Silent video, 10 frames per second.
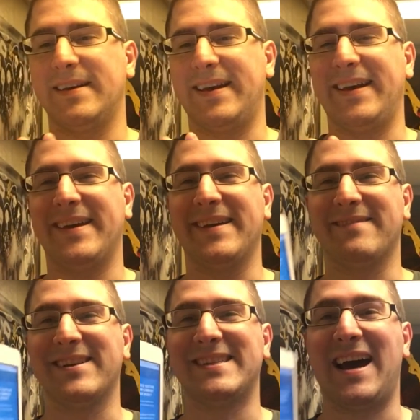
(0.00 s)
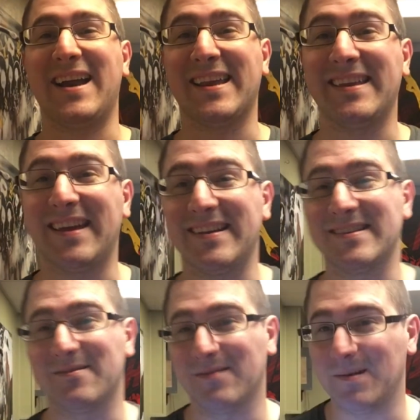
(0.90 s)
Ritani. That is
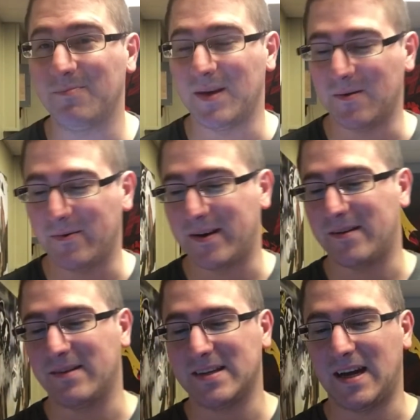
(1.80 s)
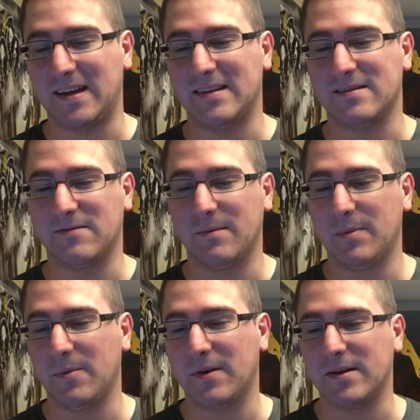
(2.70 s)
a repeat winner. Ritani is a
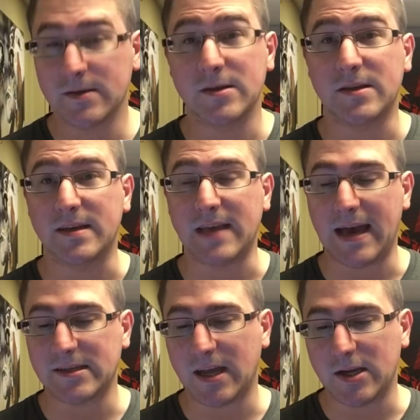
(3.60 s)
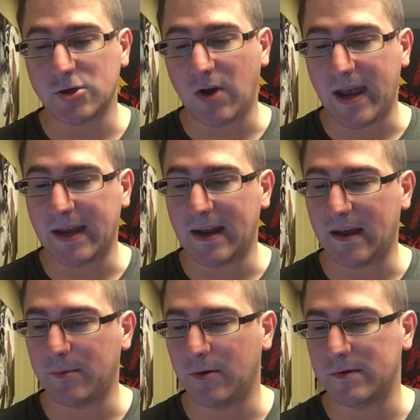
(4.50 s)
repeat winner. She says, hashtag dragon, I
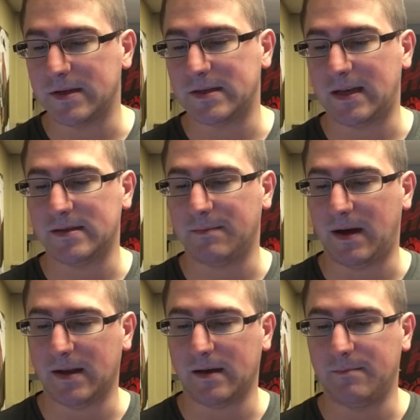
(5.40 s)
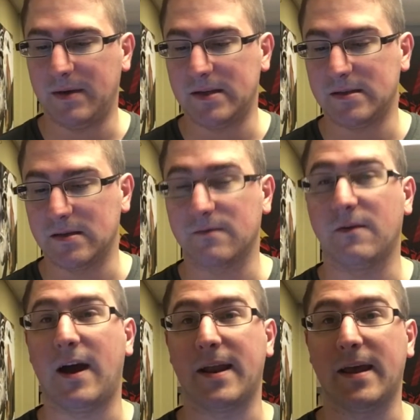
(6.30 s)
am going to Santa Monica Beach this
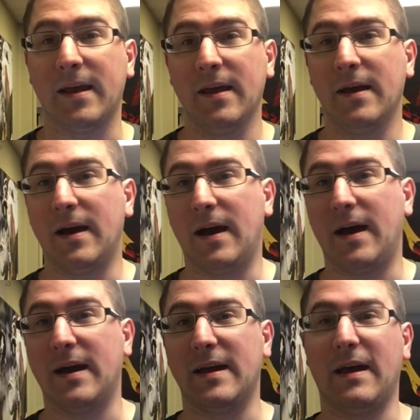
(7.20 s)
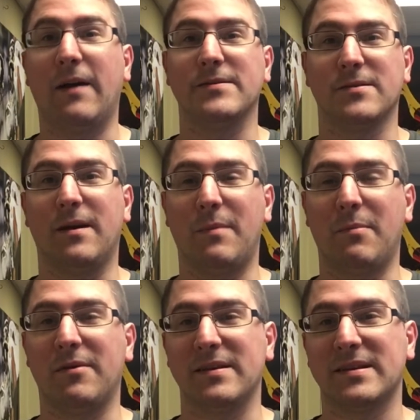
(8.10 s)
Friday. I
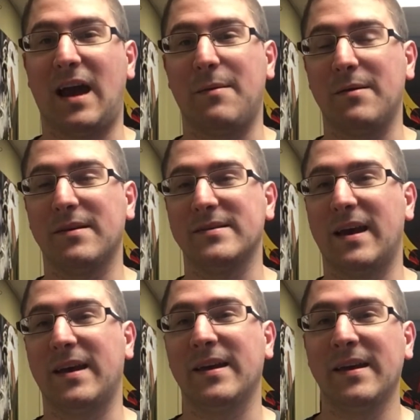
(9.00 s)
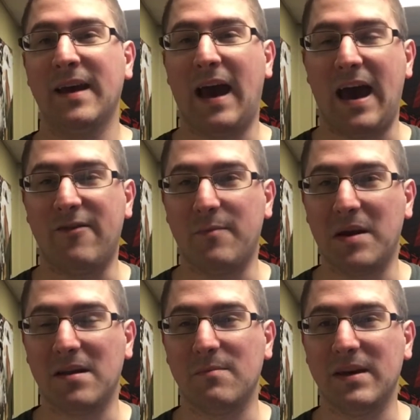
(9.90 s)
remember this comment because I haven't
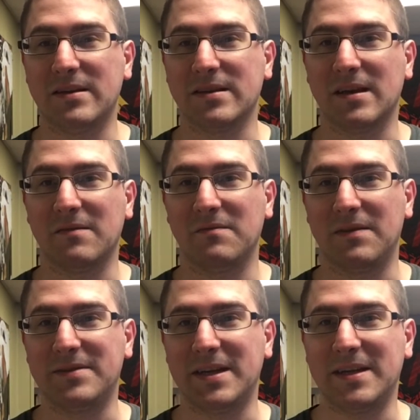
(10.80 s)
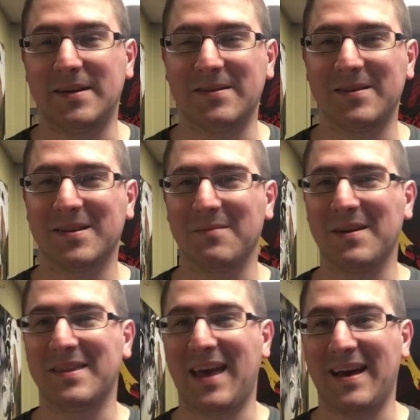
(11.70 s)
been to the beach in like 15 years or something
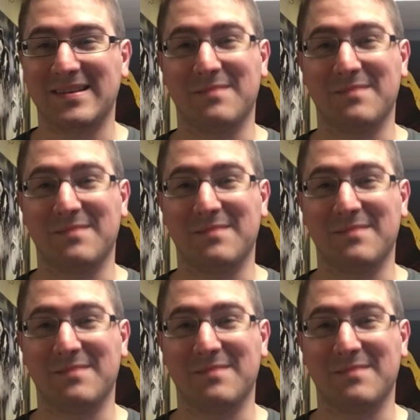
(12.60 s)
like that.